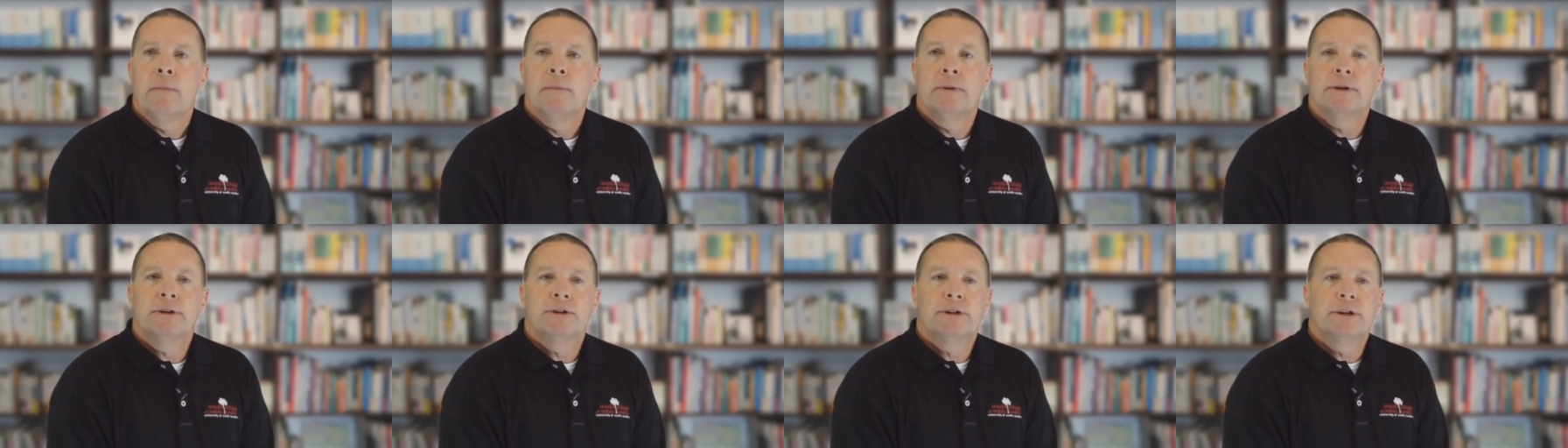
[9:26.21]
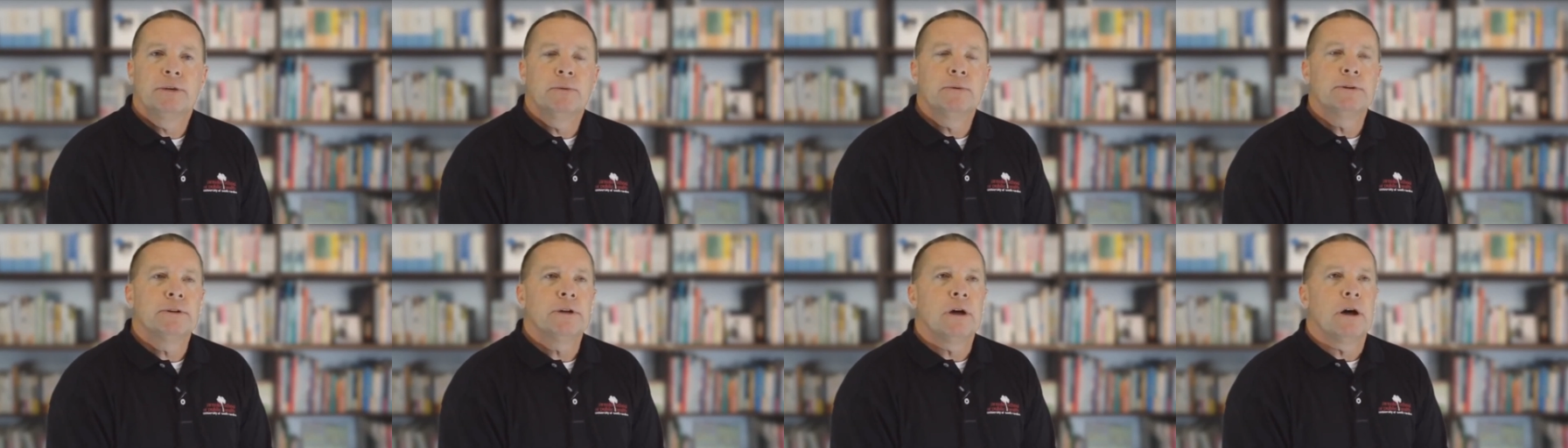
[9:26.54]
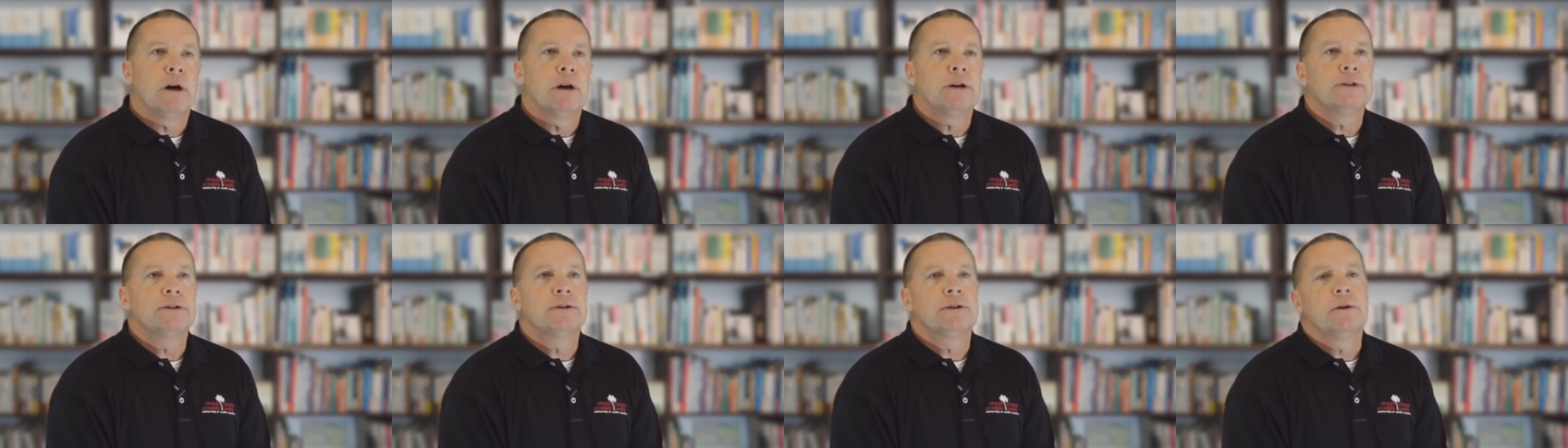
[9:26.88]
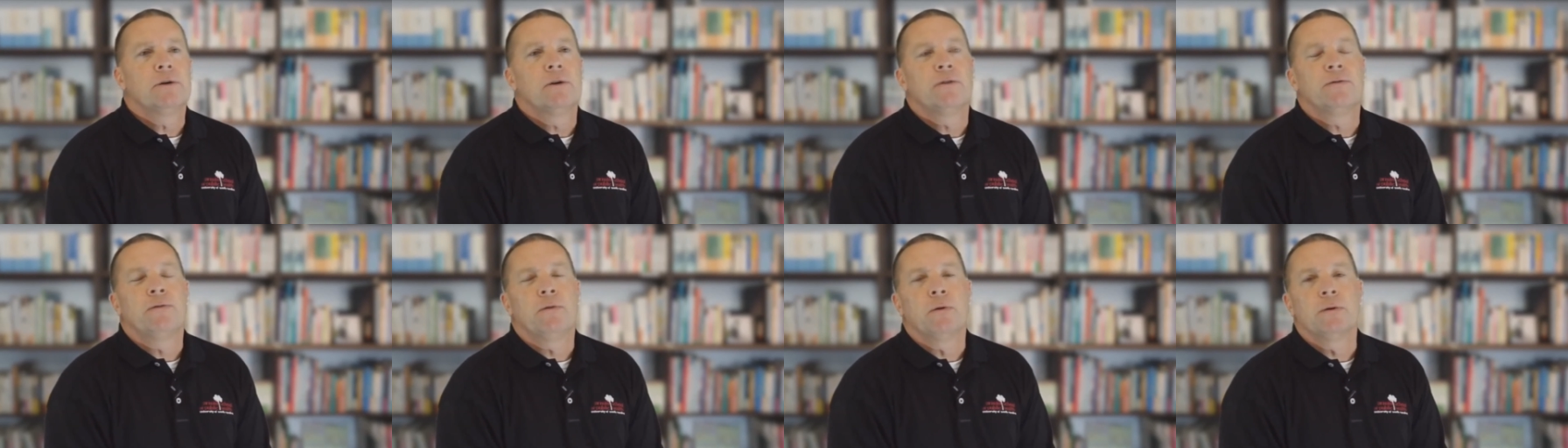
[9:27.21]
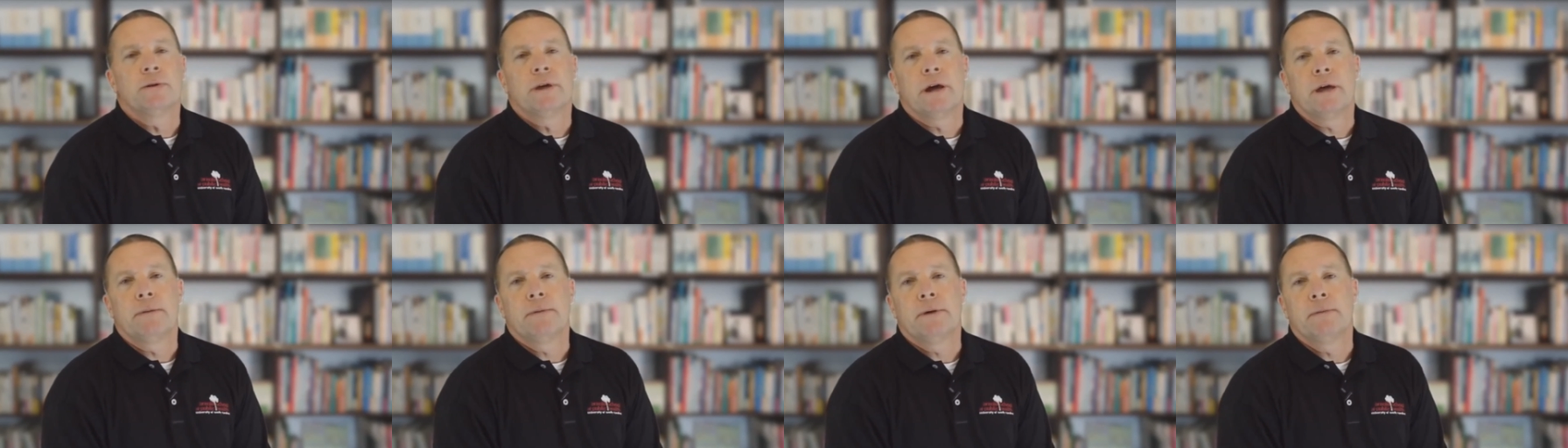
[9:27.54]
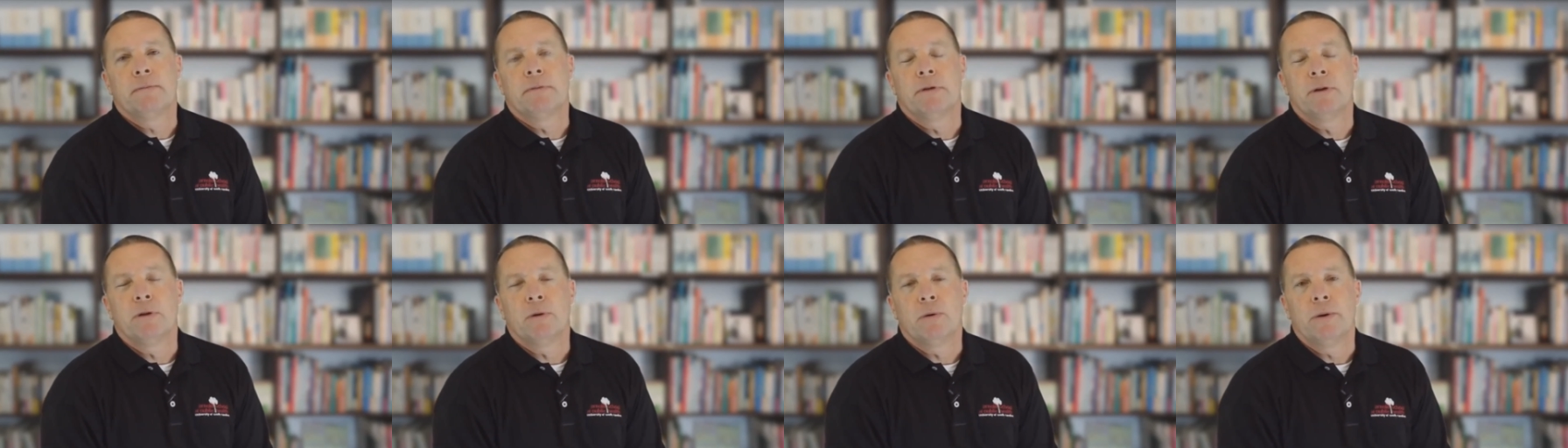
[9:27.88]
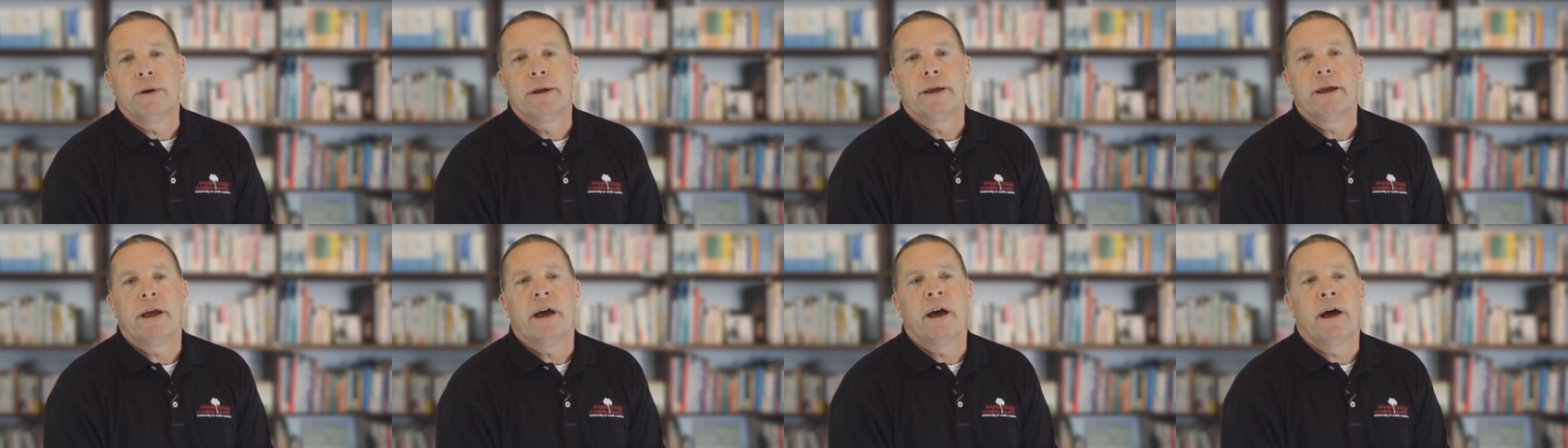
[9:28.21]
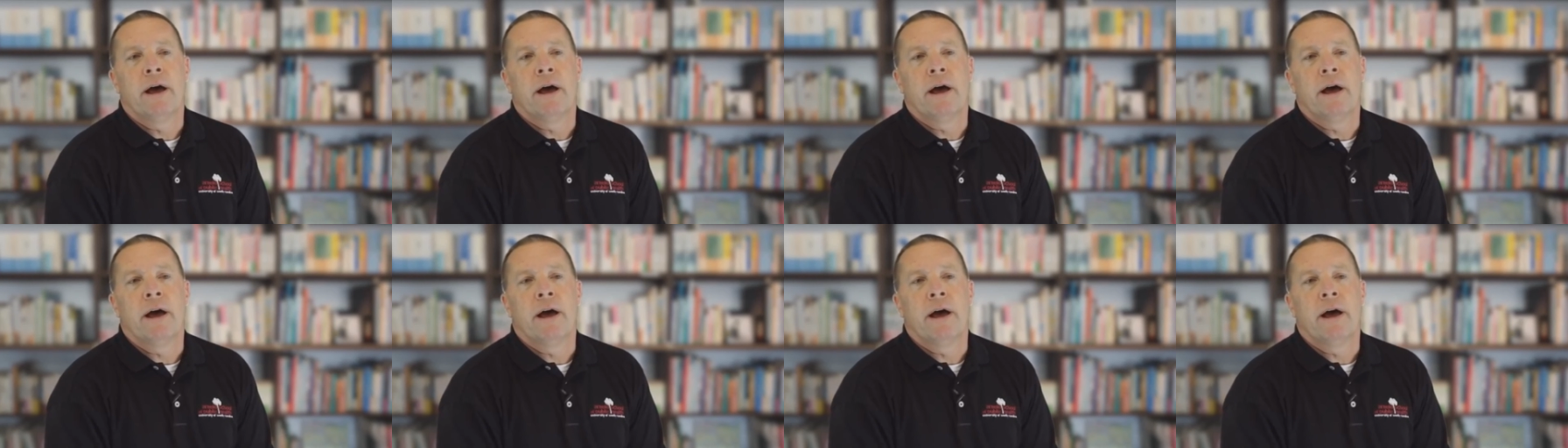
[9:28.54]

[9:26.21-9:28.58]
but she was also a full-time employee